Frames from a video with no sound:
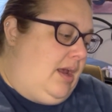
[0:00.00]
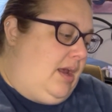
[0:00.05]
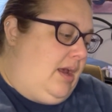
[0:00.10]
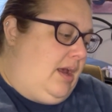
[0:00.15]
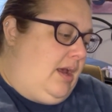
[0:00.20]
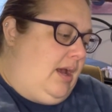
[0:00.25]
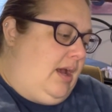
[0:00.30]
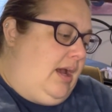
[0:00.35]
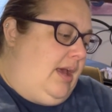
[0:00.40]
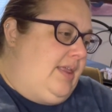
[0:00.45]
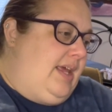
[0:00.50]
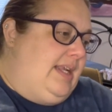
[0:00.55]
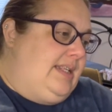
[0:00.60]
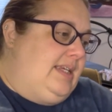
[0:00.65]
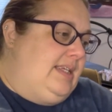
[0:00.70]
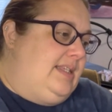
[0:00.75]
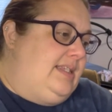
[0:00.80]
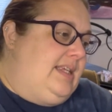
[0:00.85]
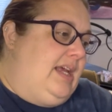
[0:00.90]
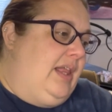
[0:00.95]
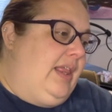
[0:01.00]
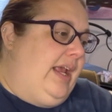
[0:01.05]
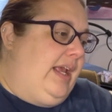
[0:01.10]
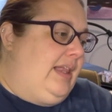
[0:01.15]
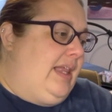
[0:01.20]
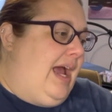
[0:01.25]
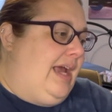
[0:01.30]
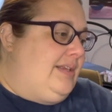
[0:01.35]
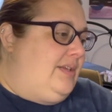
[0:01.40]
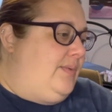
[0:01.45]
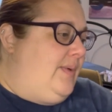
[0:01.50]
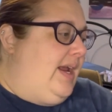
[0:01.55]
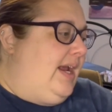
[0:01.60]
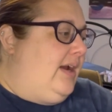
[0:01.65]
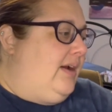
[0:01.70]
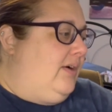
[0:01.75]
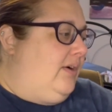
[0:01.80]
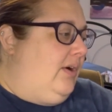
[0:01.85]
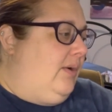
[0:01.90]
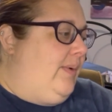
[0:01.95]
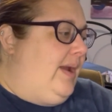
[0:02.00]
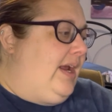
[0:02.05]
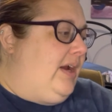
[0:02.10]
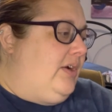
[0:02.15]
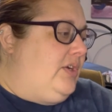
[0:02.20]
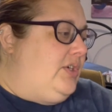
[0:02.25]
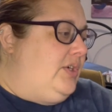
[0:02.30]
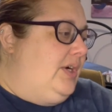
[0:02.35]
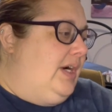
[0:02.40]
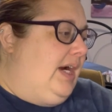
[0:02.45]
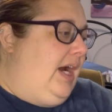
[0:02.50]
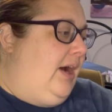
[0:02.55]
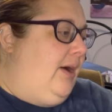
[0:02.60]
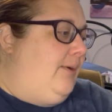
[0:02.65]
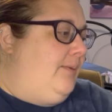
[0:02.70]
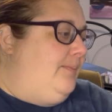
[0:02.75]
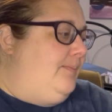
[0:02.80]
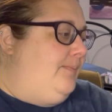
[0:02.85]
That did sell like last week or a week or two ago.